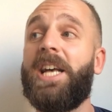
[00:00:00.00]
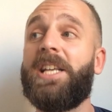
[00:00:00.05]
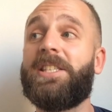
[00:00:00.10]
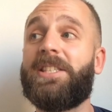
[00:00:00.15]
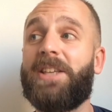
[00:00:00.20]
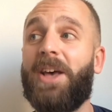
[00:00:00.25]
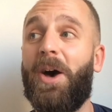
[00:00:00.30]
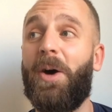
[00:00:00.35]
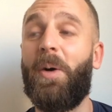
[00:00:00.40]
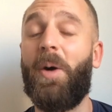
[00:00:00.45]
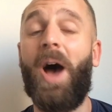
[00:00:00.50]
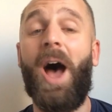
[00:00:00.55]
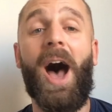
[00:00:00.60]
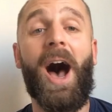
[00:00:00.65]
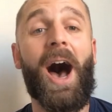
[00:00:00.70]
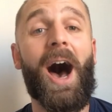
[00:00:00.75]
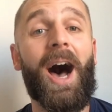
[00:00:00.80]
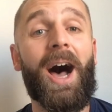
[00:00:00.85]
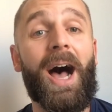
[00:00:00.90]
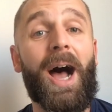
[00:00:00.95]
So
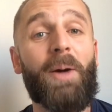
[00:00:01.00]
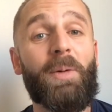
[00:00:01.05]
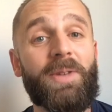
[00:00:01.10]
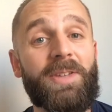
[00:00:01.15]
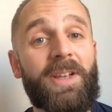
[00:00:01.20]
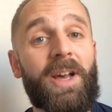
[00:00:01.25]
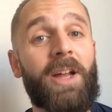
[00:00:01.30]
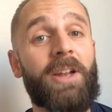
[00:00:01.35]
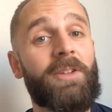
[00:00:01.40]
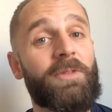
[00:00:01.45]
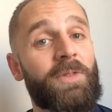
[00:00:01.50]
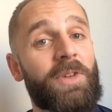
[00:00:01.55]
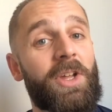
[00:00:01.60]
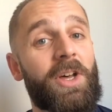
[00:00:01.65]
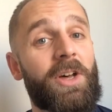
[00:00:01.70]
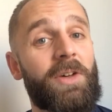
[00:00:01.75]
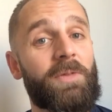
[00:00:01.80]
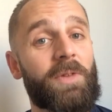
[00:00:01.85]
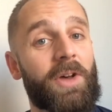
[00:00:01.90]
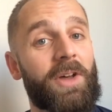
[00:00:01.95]
I was kind of
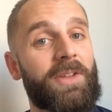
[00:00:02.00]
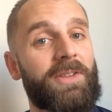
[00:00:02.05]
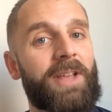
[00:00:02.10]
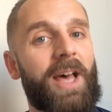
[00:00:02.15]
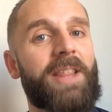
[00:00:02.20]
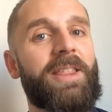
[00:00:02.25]
nervous.